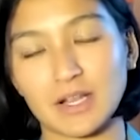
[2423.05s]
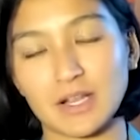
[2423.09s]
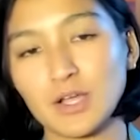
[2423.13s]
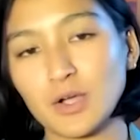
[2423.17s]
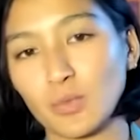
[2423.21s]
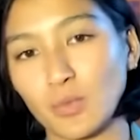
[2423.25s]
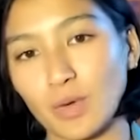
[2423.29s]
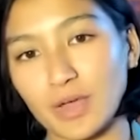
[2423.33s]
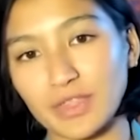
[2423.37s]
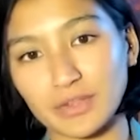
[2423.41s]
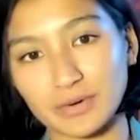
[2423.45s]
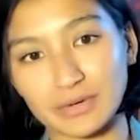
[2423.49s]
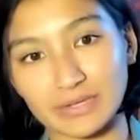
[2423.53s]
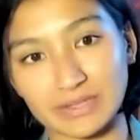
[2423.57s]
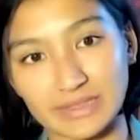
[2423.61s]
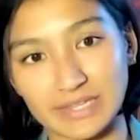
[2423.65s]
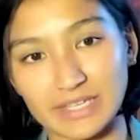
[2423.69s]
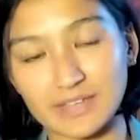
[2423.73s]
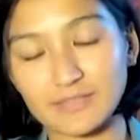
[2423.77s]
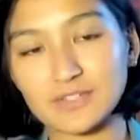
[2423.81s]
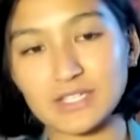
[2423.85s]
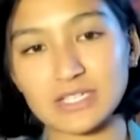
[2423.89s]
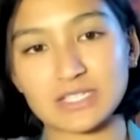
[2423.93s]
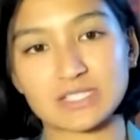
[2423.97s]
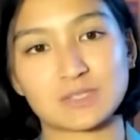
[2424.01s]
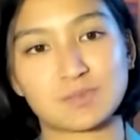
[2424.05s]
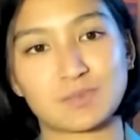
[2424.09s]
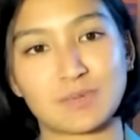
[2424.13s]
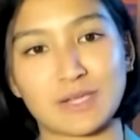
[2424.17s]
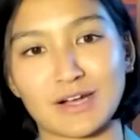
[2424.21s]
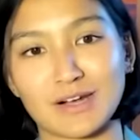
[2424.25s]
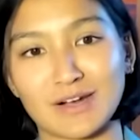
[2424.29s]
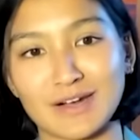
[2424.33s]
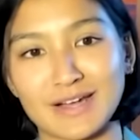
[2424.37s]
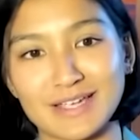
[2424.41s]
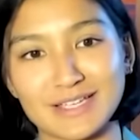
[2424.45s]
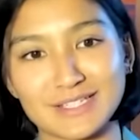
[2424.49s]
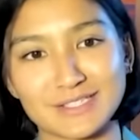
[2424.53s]
whether in lived
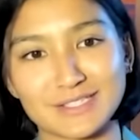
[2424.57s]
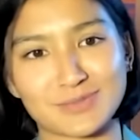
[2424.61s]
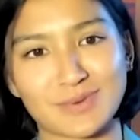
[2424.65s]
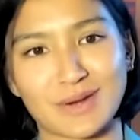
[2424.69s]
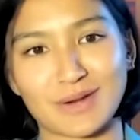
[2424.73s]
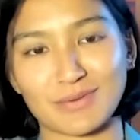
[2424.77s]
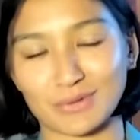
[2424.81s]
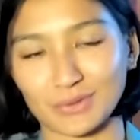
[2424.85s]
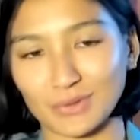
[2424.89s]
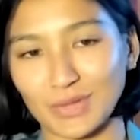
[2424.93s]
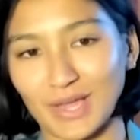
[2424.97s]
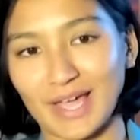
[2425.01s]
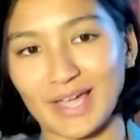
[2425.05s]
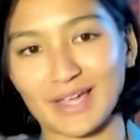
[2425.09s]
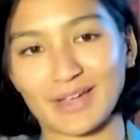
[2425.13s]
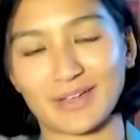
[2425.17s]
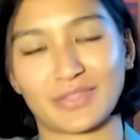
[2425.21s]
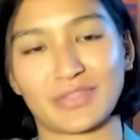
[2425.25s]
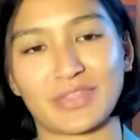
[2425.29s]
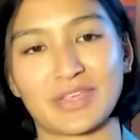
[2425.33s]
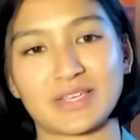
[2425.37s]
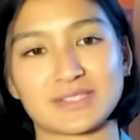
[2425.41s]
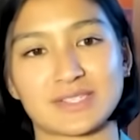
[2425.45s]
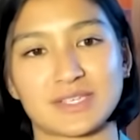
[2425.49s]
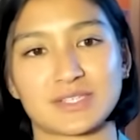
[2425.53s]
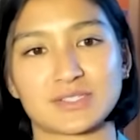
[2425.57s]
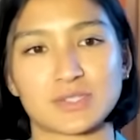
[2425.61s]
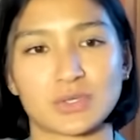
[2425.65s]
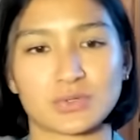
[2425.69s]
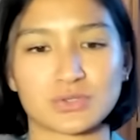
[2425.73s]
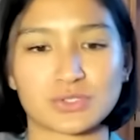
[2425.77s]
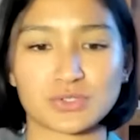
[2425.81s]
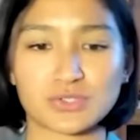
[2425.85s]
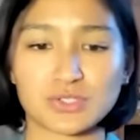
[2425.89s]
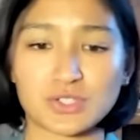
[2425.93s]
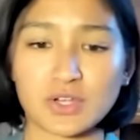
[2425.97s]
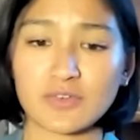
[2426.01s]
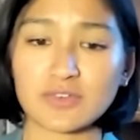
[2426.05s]
experience, right, relying on things like
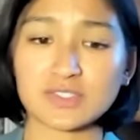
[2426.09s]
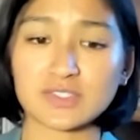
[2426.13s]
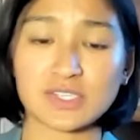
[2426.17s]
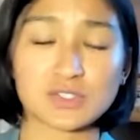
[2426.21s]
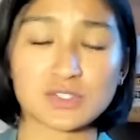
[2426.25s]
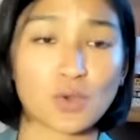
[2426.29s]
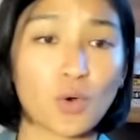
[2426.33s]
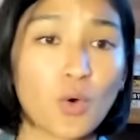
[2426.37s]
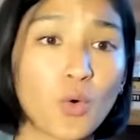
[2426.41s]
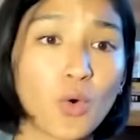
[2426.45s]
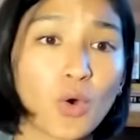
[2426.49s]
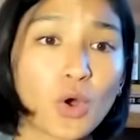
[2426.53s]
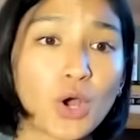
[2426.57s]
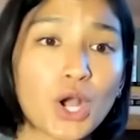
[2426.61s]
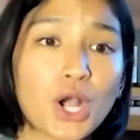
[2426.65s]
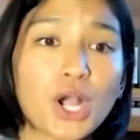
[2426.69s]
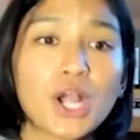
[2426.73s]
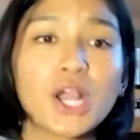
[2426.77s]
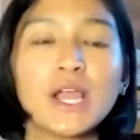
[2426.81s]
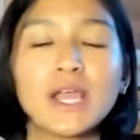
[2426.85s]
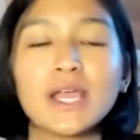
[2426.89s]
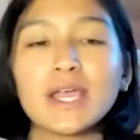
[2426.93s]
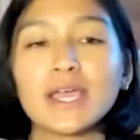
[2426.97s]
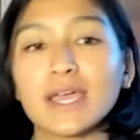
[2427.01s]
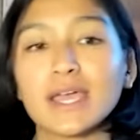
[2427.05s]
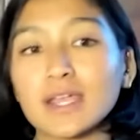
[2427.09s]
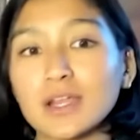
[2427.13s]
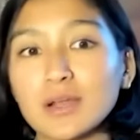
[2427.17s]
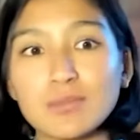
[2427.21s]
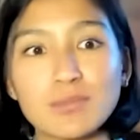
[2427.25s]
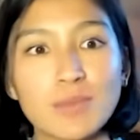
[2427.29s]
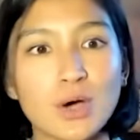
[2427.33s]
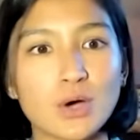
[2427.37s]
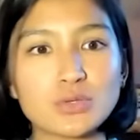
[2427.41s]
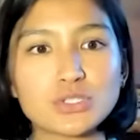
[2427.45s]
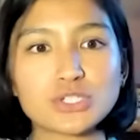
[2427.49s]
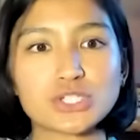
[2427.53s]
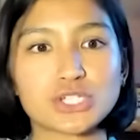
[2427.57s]
social services, or in
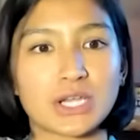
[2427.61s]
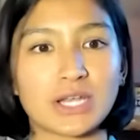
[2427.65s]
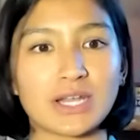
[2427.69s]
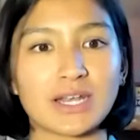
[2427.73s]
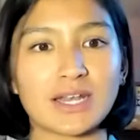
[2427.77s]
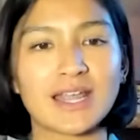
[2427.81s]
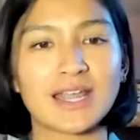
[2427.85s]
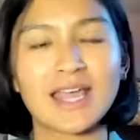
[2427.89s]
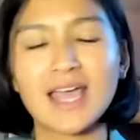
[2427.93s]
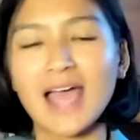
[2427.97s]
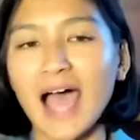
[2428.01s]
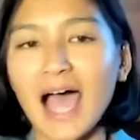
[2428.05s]
emotion.